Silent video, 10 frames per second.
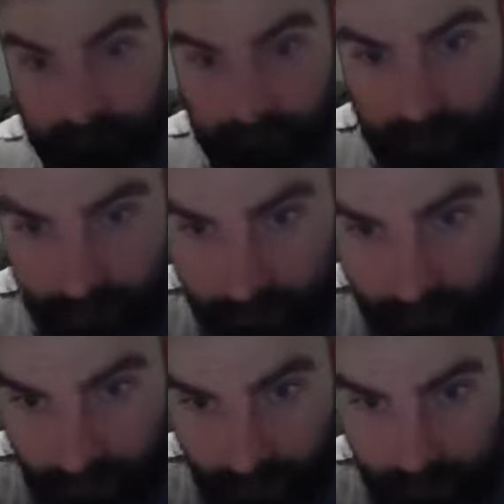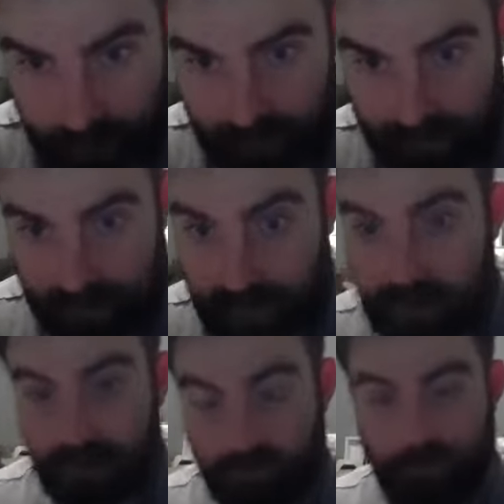Okay, yeah, good idea.
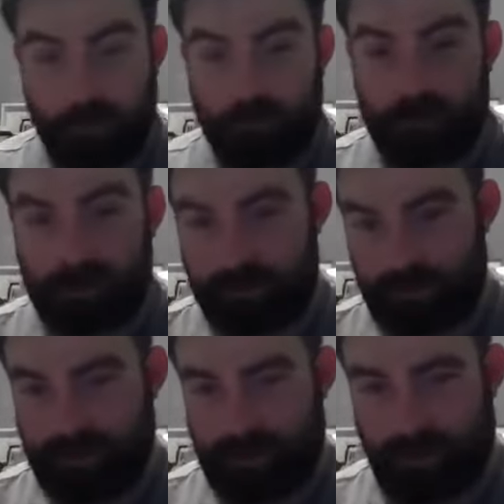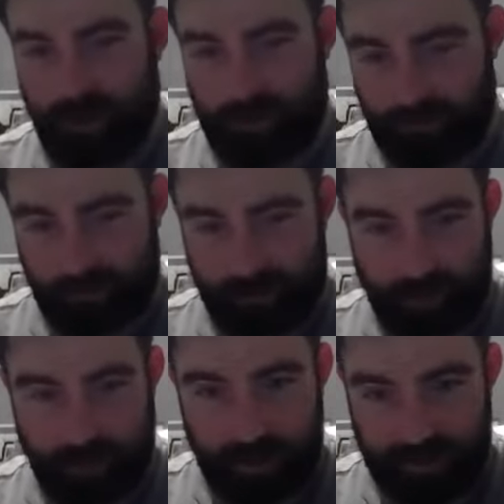The foam roller doesn't really make it harder on this one,
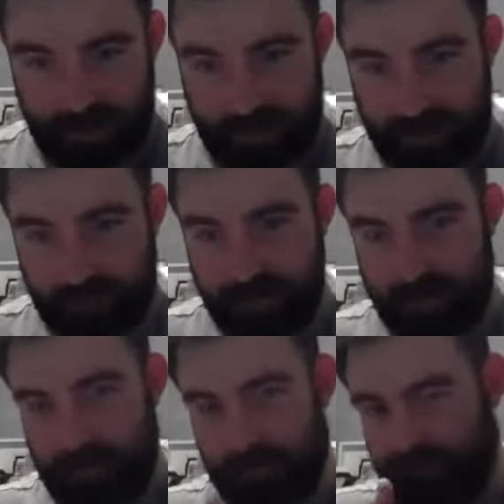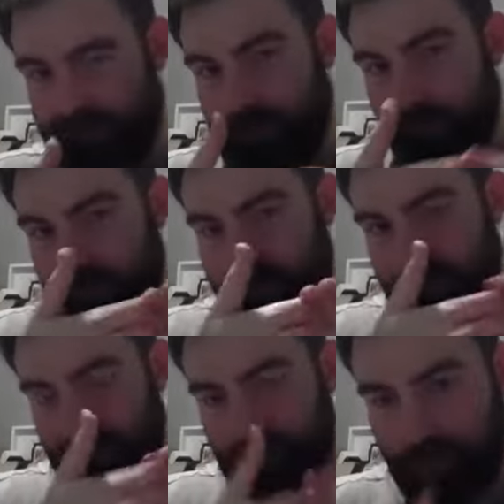guys. It's just if you start to feel yourself
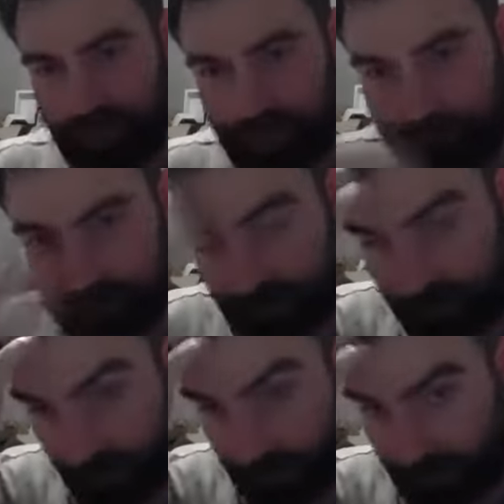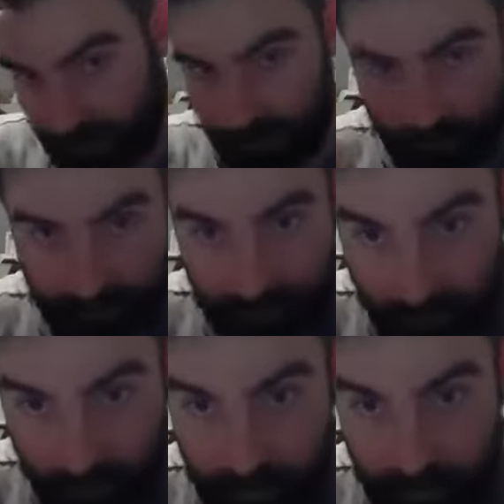knock it, you know you've got to push forward a bit more.